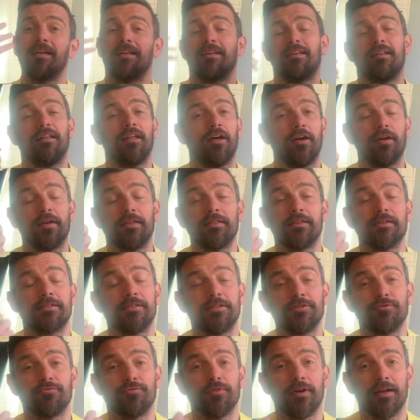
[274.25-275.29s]
Look, this
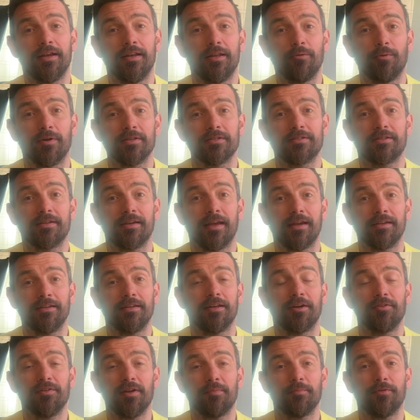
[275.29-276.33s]
is really, once again, you
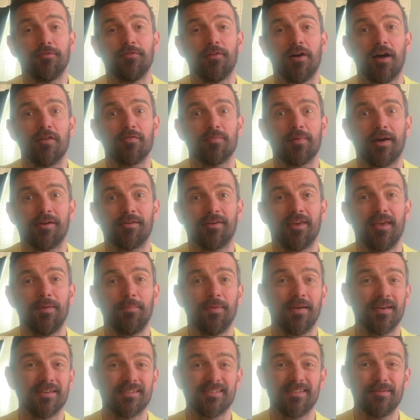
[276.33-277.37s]
know, number 5 about
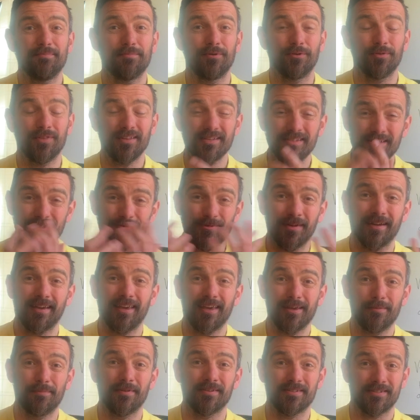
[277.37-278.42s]
keeping it simple. This is where
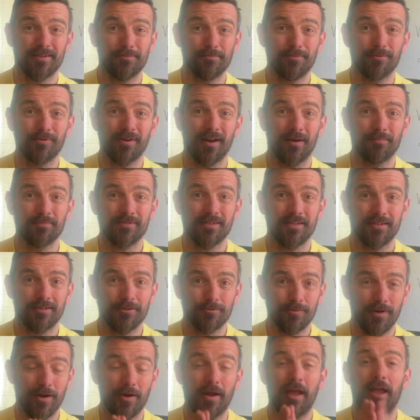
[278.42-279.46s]
keep it simple comes in as
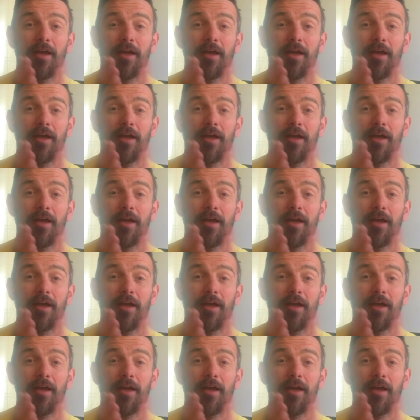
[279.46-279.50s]
well.